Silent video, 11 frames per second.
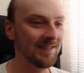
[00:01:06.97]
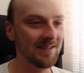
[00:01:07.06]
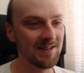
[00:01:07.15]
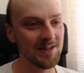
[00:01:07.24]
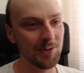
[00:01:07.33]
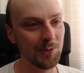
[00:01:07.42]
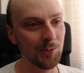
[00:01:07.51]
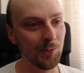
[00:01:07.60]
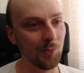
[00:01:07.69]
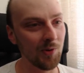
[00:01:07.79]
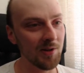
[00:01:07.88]

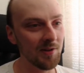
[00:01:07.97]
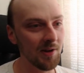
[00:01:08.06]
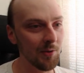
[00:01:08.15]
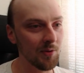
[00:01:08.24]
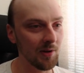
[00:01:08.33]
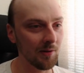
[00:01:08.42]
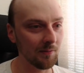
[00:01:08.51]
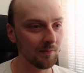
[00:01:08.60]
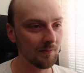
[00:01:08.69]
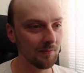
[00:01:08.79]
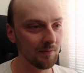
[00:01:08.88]
So right here you can
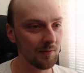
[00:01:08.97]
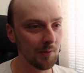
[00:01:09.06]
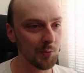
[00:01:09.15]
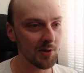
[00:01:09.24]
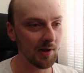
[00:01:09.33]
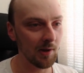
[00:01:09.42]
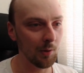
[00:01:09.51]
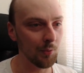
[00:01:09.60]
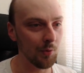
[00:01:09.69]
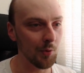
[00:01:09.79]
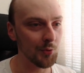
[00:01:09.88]
go say hello
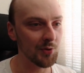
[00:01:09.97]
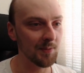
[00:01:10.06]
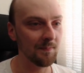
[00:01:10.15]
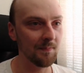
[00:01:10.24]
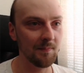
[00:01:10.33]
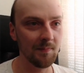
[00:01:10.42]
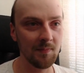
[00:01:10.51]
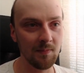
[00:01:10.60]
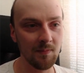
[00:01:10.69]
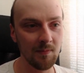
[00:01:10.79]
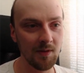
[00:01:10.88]
to Yoshi.
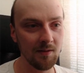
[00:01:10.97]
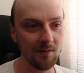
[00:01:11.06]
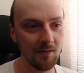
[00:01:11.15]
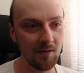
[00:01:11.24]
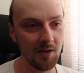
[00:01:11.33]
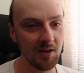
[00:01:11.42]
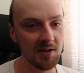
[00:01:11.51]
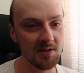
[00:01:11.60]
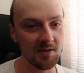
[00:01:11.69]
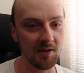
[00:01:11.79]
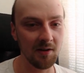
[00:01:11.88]

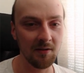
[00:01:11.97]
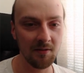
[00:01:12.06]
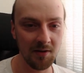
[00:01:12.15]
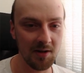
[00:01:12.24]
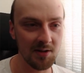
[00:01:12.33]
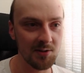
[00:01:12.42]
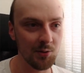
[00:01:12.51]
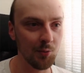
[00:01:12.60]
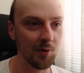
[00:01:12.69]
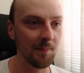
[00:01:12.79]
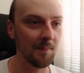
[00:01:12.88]
He's in his sauna.